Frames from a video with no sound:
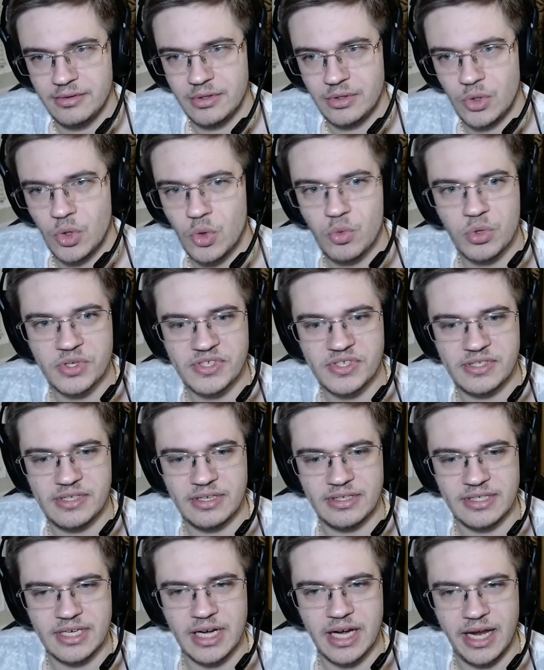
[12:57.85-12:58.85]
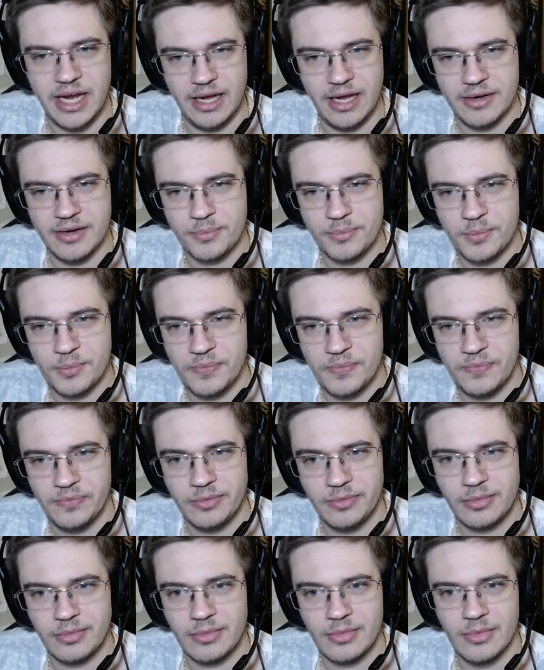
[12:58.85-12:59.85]
Who was that guy
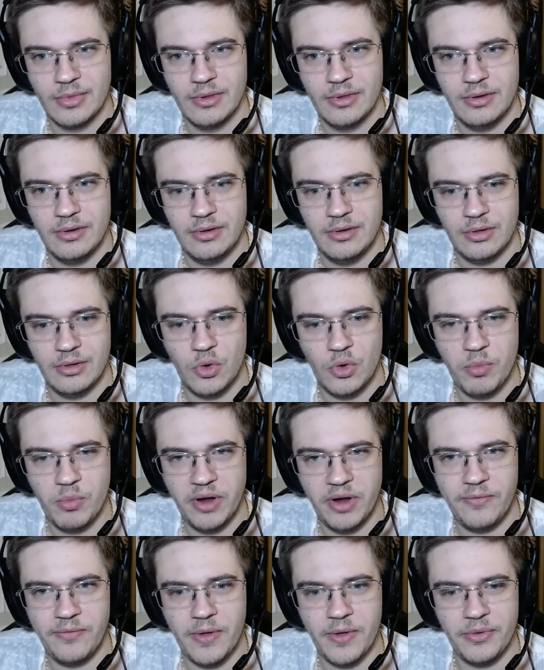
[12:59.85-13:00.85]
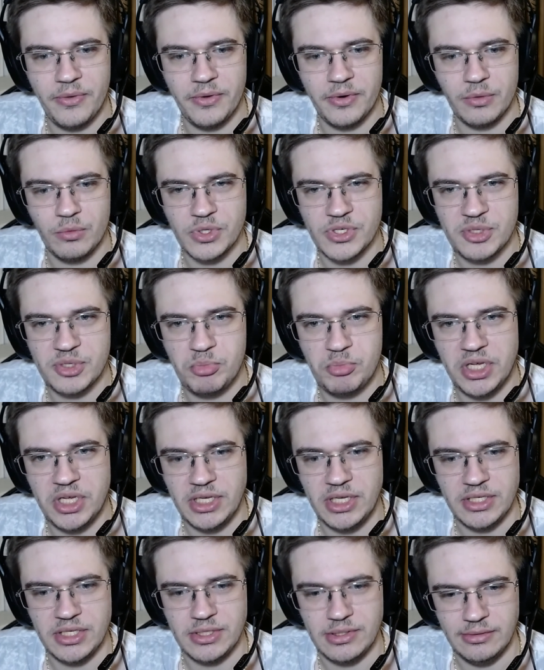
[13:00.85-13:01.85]
who my father was
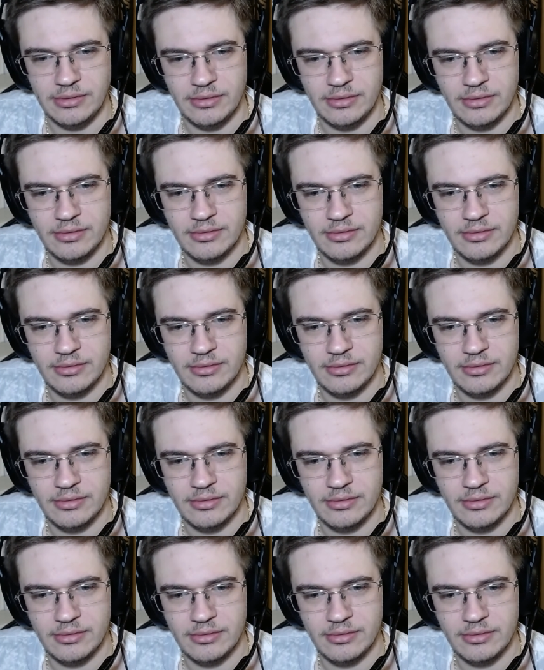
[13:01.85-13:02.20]
speaking to?